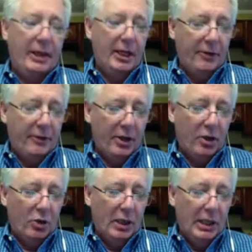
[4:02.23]
And if I
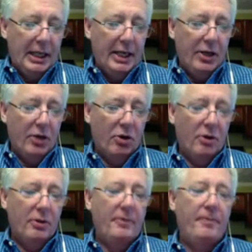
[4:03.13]
go
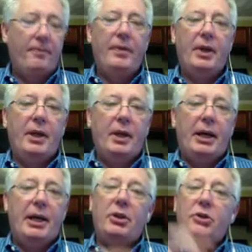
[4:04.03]
linear,
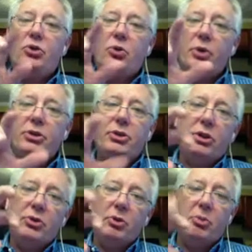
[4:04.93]
I can twist
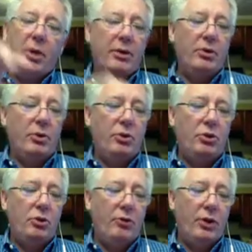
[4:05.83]
this with
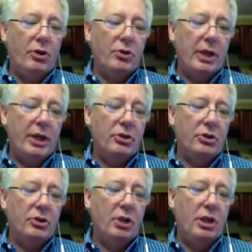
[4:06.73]
two fingers. I can
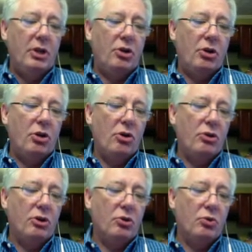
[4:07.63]
just turn
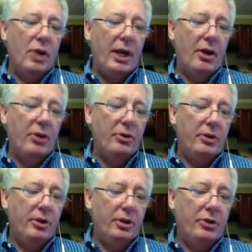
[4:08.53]
this around
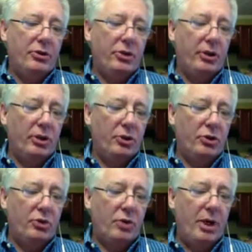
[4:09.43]
so that it goes
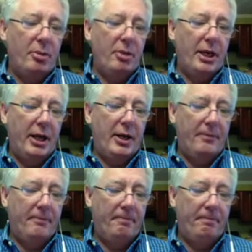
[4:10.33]
straight up and
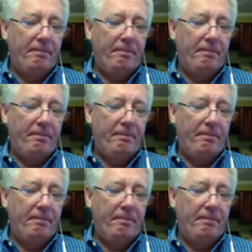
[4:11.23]
down.